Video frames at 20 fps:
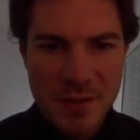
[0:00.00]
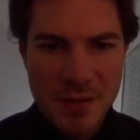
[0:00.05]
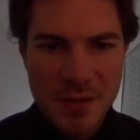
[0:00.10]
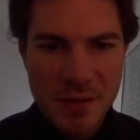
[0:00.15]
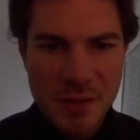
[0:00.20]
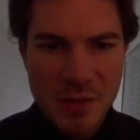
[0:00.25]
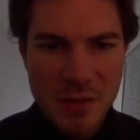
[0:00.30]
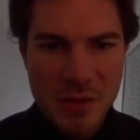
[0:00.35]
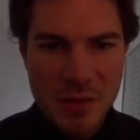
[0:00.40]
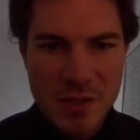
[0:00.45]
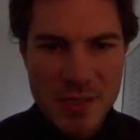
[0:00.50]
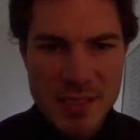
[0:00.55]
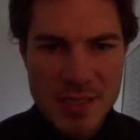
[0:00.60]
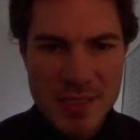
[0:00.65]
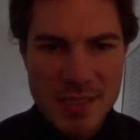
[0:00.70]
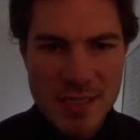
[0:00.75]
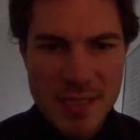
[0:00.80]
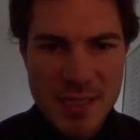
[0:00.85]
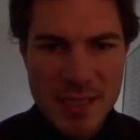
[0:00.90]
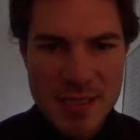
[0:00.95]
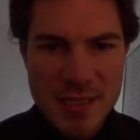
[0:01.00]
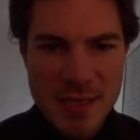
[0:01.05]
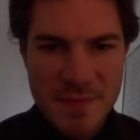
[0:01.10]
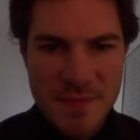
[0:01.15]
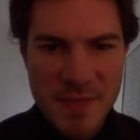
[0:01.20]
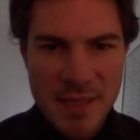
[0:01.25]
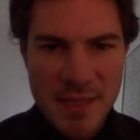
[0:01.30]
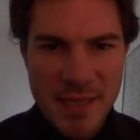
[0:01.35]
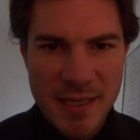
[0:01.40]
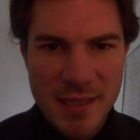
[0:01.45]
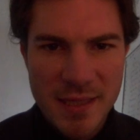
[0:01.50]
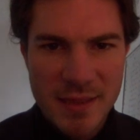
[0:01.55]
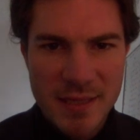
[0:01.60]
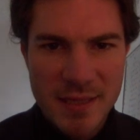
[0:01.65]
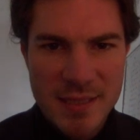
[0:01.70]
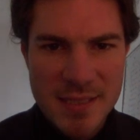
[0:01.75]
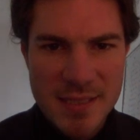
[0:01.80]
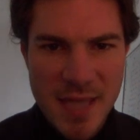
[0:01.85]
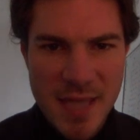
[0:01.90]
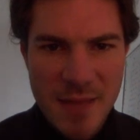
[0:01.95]
You could see something like
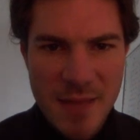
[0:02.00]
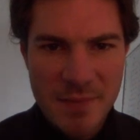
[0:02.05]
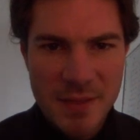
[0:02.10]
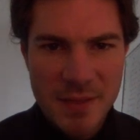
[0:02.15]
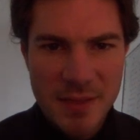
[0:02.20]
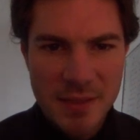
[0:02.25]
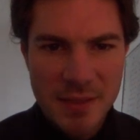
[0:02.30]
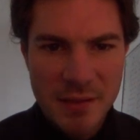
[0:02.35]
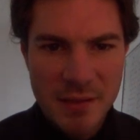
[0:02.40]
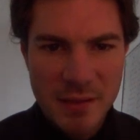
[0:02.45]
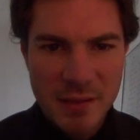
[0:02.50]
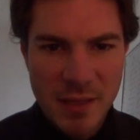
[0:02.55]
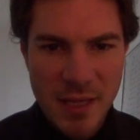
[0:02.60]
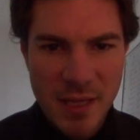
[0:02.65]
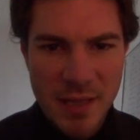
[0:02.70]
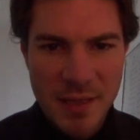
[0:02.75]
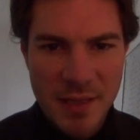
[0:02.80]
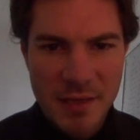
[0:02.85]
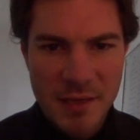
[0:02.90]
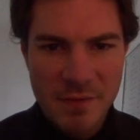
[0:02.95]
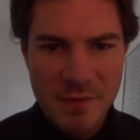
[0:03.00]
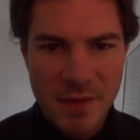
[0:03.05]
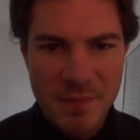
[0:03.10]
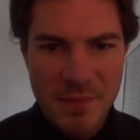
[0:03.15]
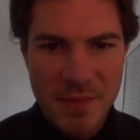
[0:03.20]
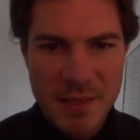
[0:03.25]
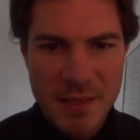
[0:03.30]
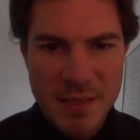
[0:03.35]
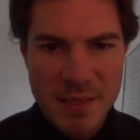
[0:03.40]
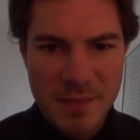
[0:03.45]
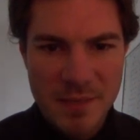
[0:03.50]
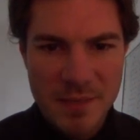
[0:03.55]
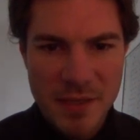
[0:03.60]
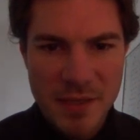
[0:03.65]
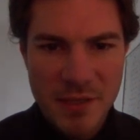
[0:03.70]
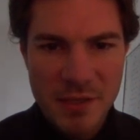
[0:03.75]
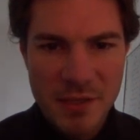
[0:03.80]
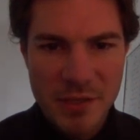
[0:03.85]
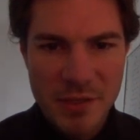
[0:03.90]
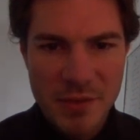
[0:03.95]
this happening, and then if I picked up
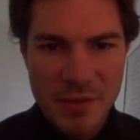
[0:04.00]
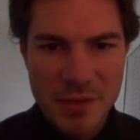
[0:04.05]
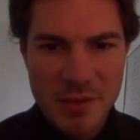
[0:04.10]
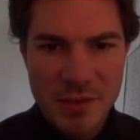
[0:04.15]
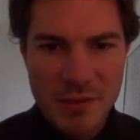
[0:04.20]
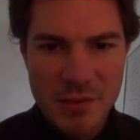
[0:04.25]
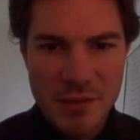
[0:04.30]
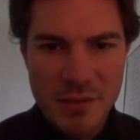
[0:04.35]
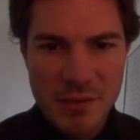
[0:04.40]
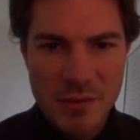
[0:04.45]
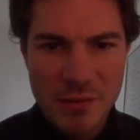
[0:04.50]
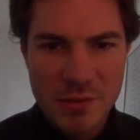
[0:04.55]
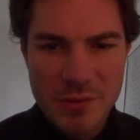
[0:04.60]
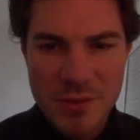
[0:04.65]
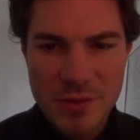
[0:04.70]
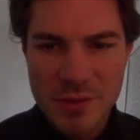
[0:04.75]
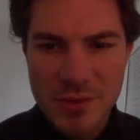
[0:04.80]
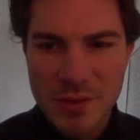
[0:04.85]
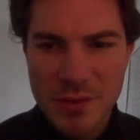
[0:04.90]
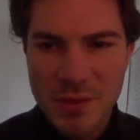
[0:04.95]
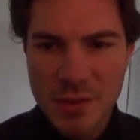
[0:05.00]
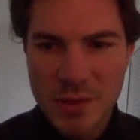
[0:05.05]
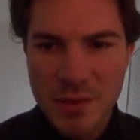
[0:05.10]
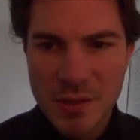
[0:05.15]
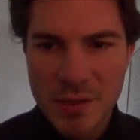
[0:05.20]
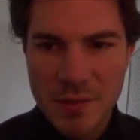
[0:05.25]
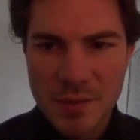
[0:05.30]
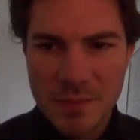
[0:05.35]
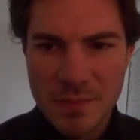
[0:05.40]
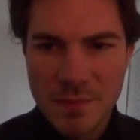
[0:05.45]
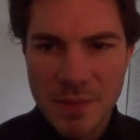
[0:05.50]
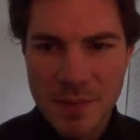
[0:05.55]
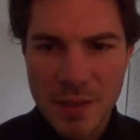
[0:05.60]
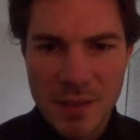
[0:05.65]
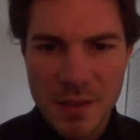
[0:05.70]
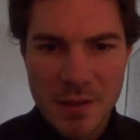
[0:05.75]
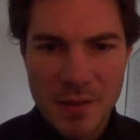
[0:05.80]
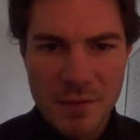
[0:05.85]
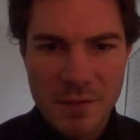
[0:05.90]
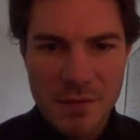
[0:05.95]
here, you would lose.
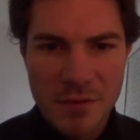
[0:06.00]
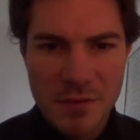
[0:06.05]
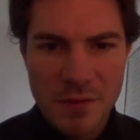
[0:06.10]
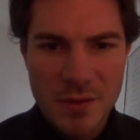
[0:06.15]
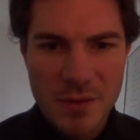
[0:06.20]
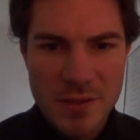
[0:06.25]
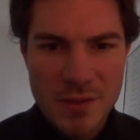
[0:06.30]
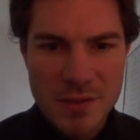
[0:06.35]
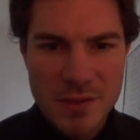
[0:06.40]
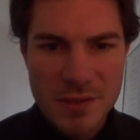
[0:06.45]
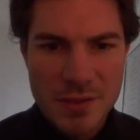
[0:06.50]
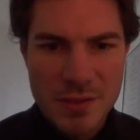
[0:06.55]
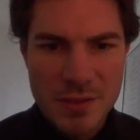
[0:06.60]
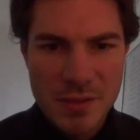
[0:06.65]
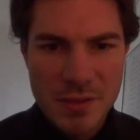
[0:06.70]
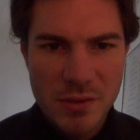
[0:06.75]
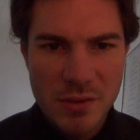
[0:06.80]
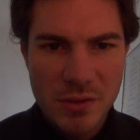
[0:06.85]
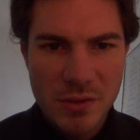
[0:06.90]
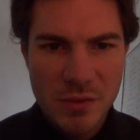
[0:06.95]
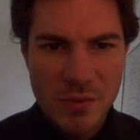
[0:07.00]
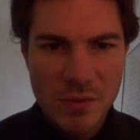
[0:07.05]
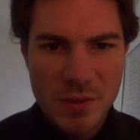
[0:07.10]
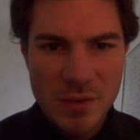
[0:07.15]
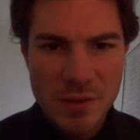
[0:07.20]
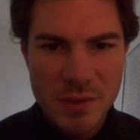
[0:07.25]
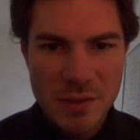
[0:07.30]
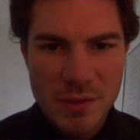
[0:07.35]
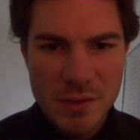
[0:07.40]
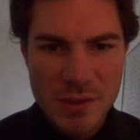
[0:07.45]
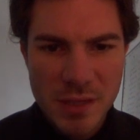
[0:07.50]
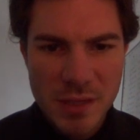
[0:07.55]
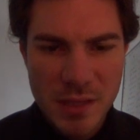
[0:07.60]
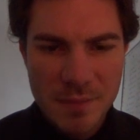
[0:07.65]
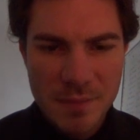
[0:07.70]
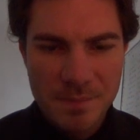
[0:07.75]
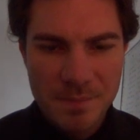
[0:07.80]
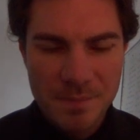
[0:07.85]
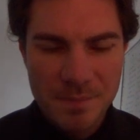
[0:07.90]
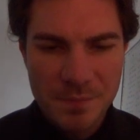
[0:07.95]
But of course, you wouldn't
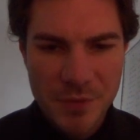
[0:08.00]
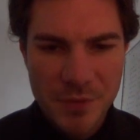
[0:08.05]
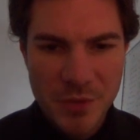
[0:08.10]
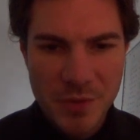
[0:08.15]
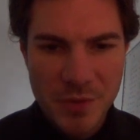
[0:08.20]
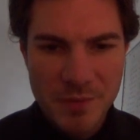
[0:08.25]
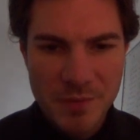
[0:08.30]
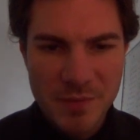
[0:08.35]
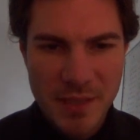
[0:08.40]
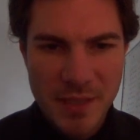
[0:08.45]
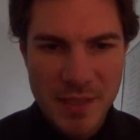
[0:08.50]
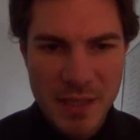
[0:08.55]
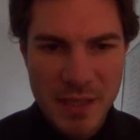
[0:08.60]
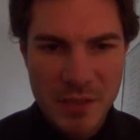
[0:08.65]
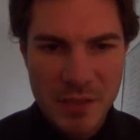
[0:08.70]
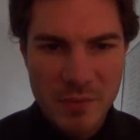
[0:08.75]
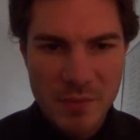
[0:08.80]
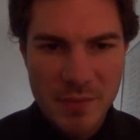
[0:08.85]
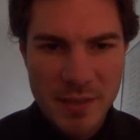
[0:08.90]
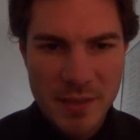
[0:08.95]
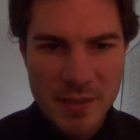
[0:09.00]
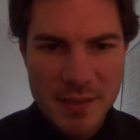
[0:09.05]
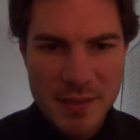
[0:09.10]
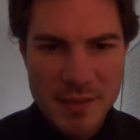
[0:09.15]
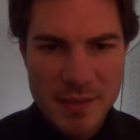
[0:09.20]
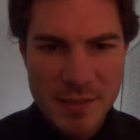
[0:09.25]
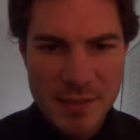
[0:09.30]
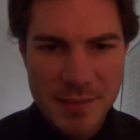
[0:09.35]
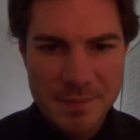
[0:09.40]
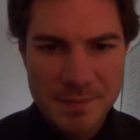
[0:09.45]
play that. You would play this here.